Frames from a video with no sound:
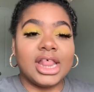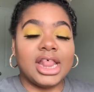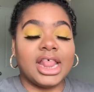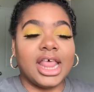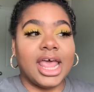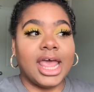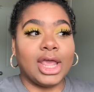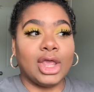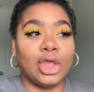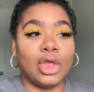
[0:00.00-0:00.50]

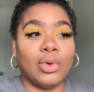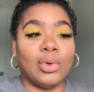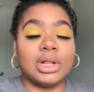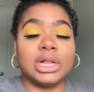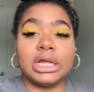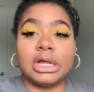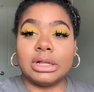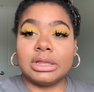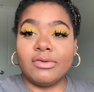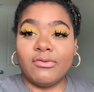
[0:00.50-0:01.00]
that you
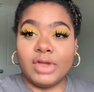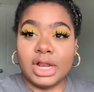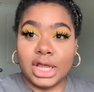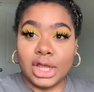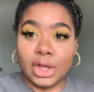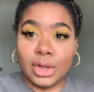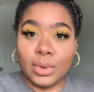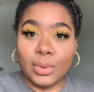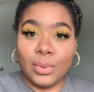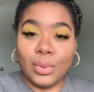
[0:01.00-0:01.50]
click on the
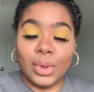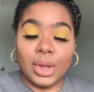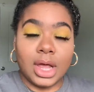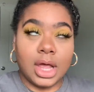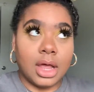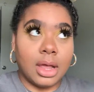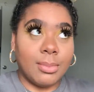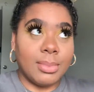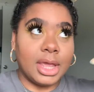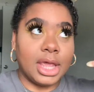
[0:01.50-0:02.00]
video
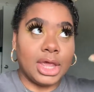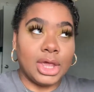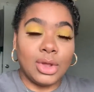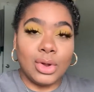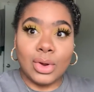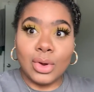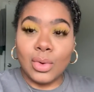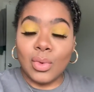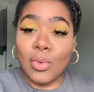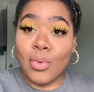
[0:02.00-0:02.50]
up
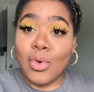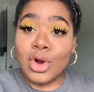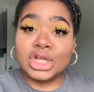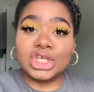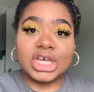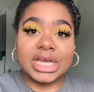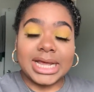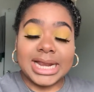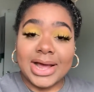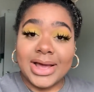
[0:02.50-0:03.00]
here or
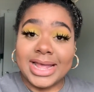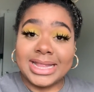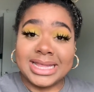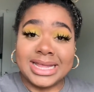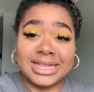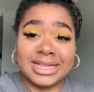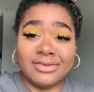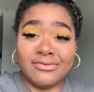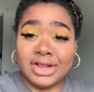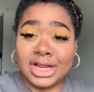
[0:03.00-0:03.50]
check it out at
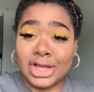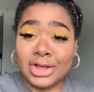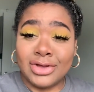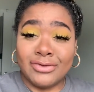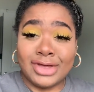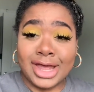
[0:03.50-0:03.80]
the end of the video,